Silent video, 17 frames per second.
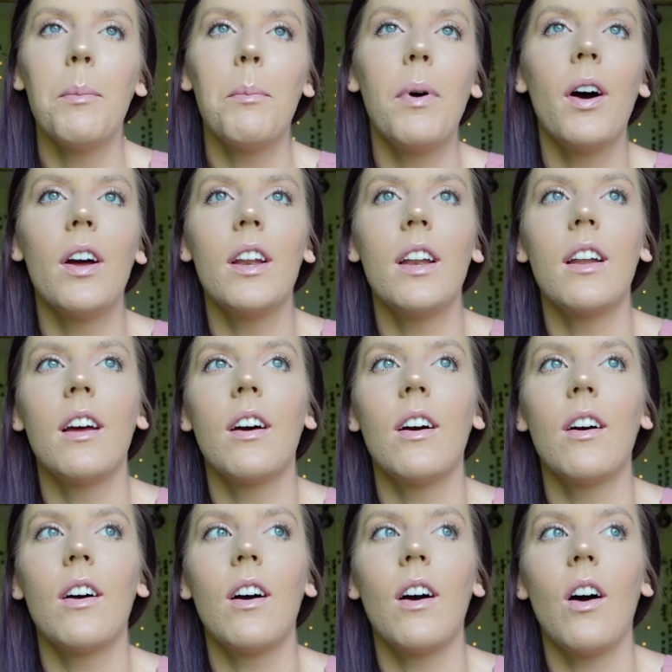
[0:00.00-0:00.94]
But
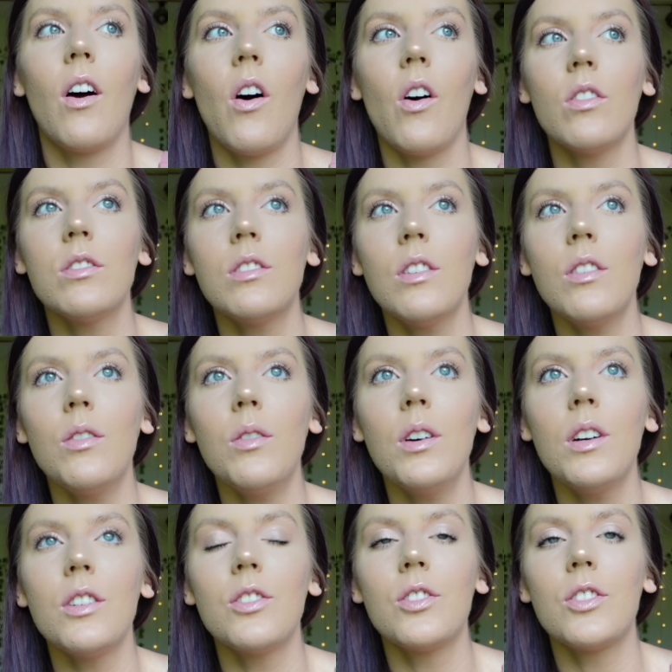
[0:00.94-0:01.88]

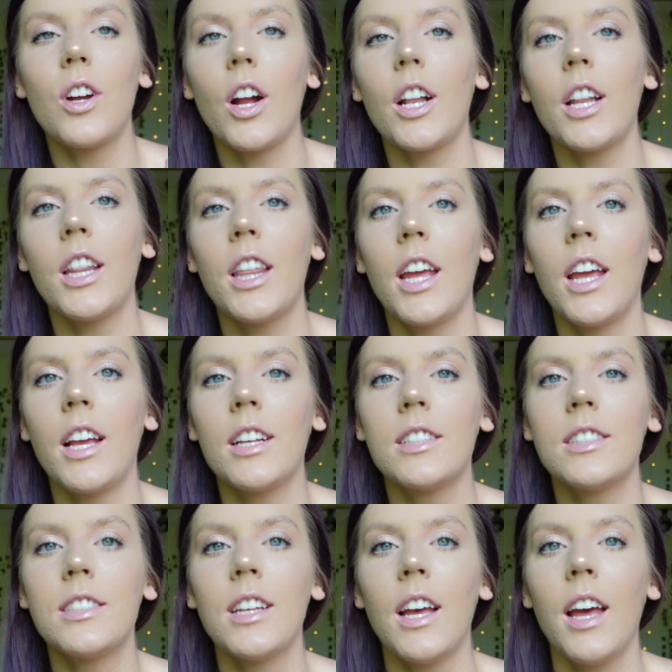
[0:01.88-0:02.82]
also certain
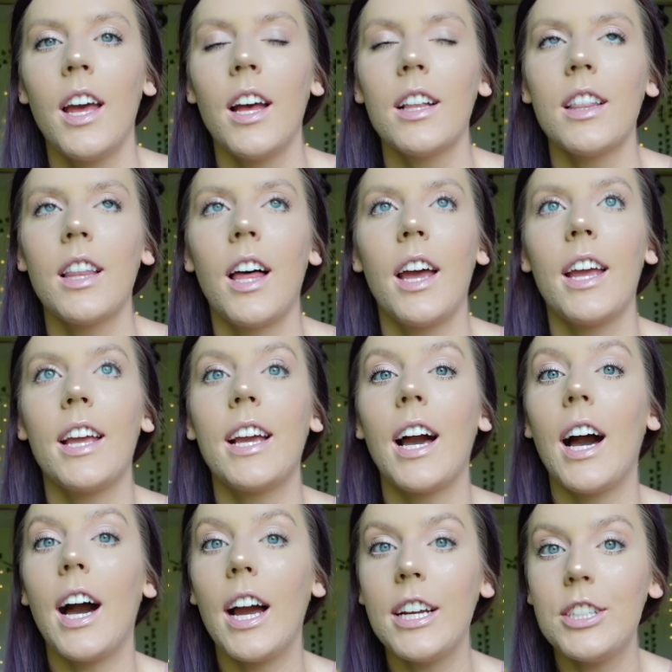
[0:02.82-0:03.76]
things
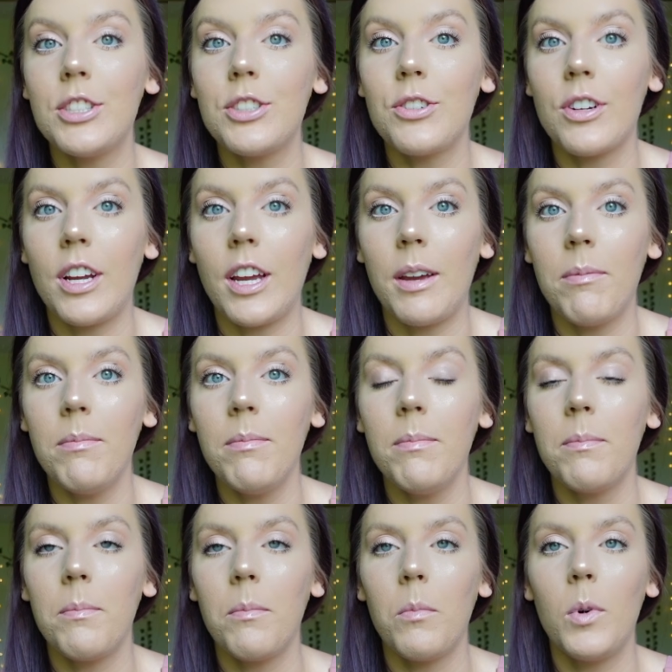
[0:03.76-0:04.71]
like ice cream,
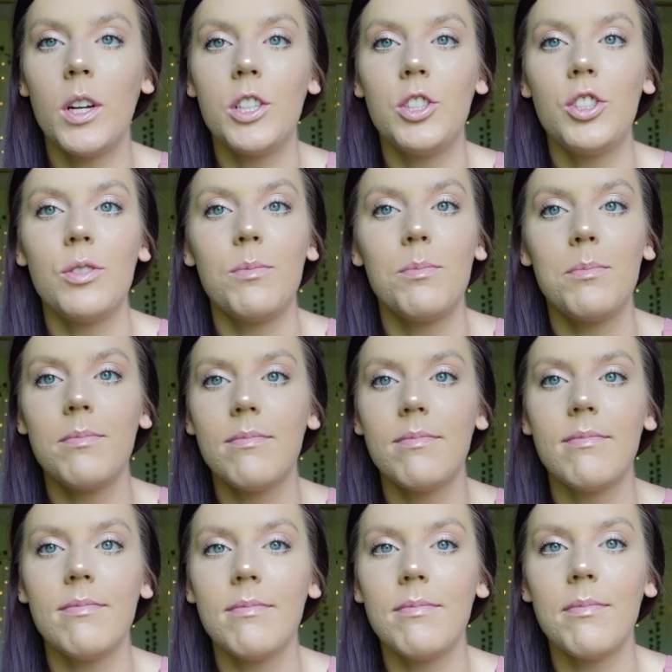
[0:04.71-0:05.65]
which
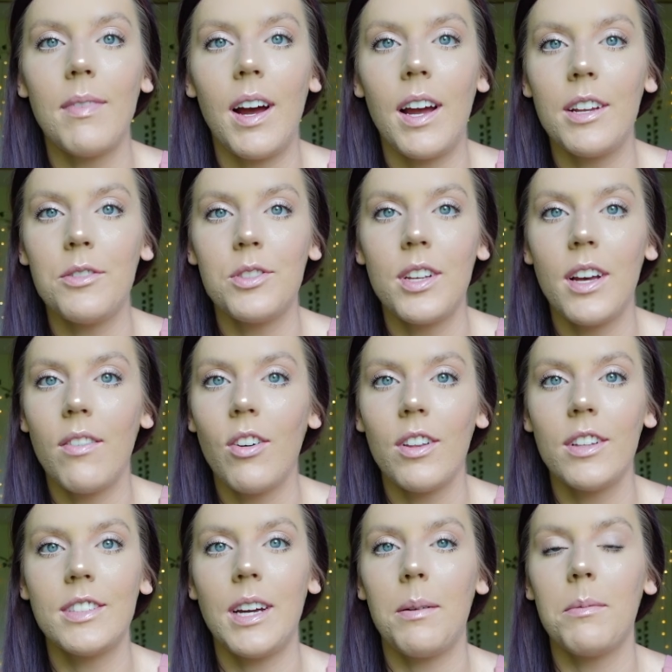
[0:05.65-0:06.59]
I used to have
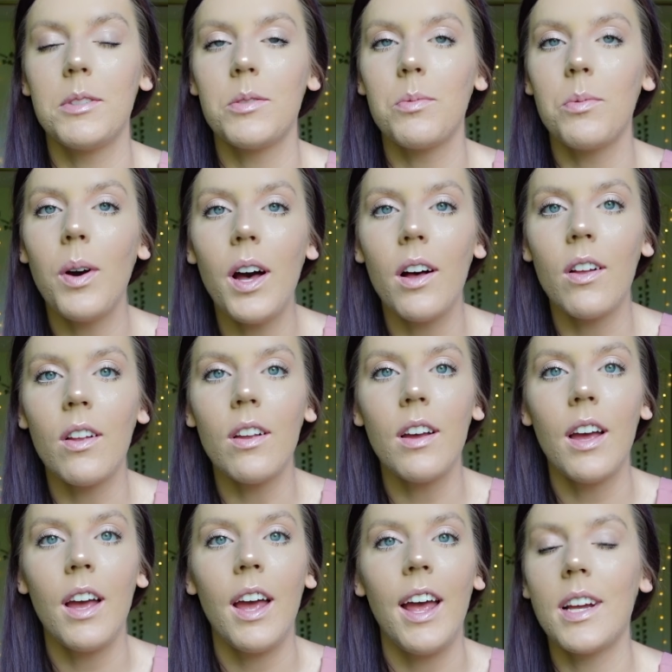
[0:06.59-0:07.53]
all the time as
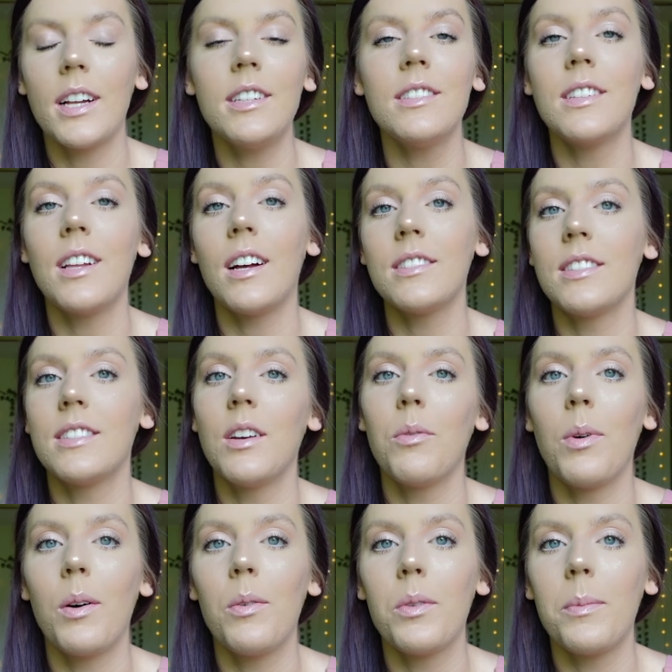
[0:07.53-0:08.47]
well, that does not
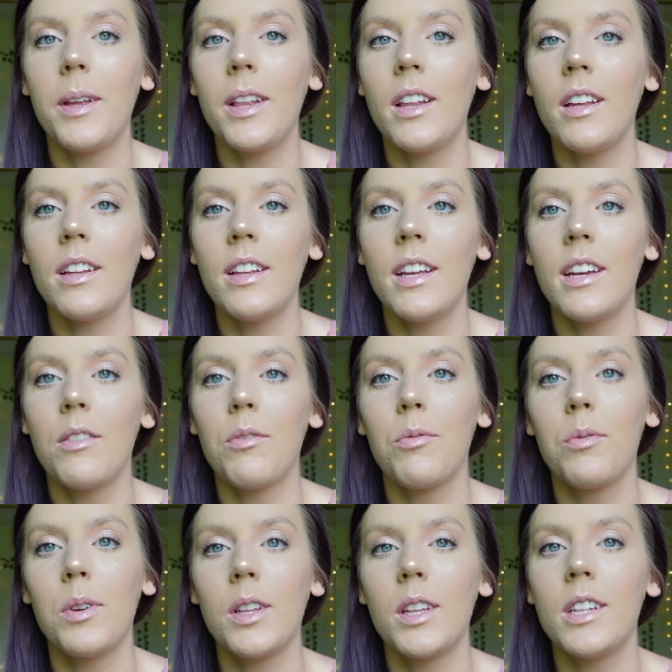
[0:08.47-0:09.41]
sit well with me lately. It
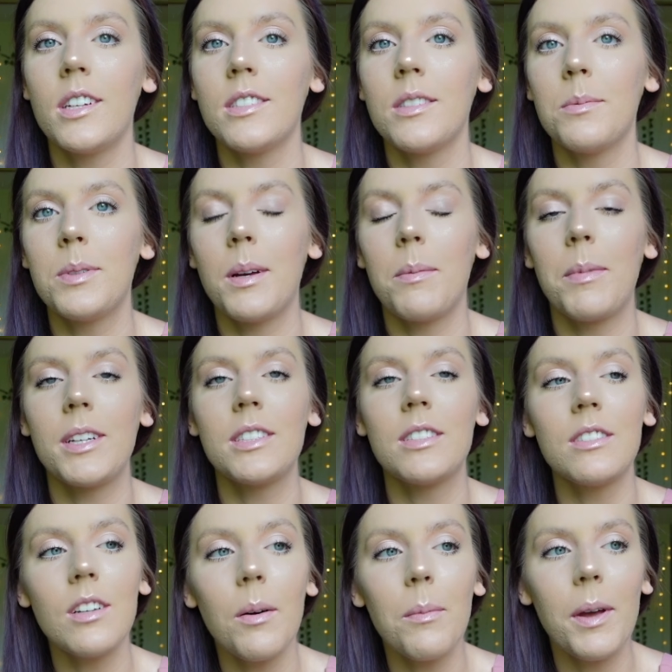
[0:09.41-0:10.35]
really does upset my
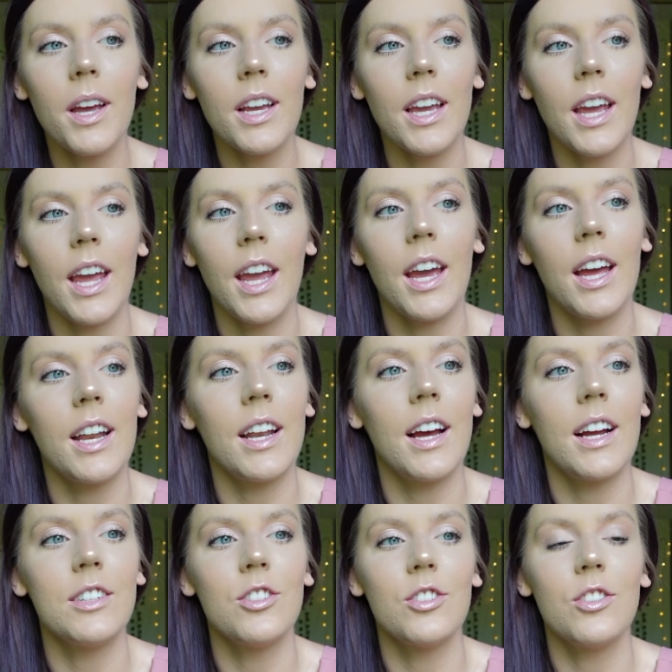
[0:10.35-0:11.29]
stomach, and
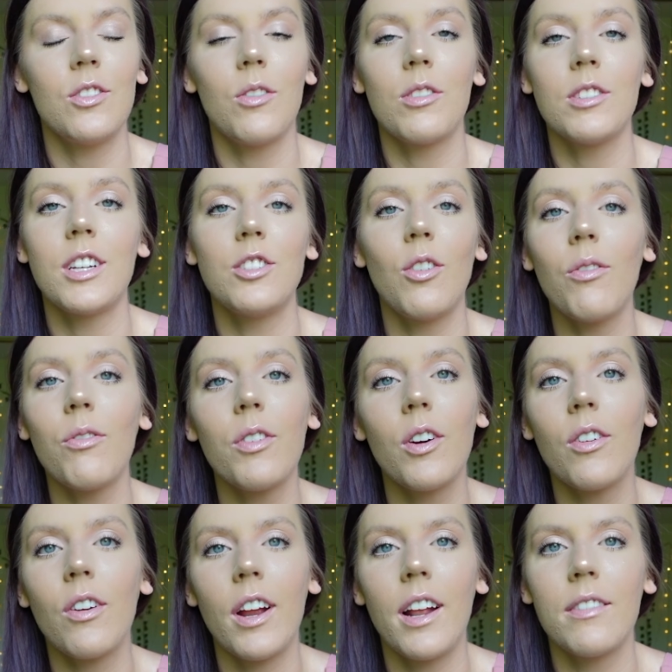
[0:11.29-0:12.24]
I just notice I don't
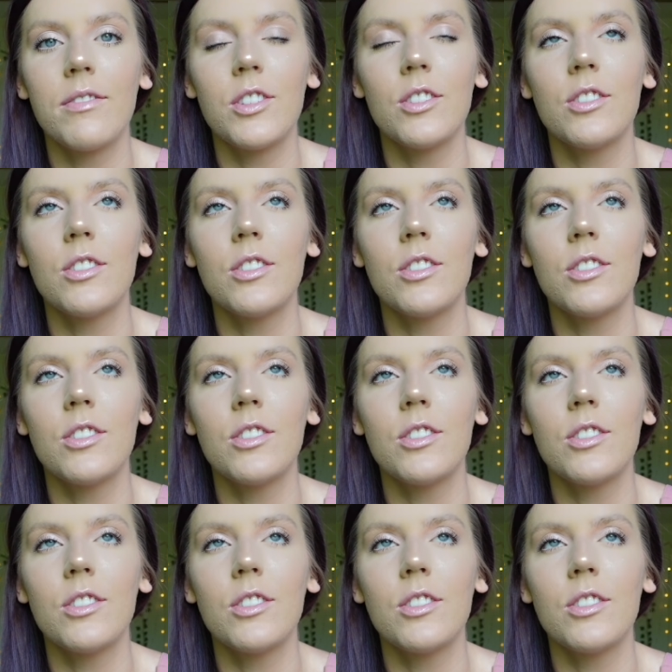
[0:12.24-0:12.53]
feel great after.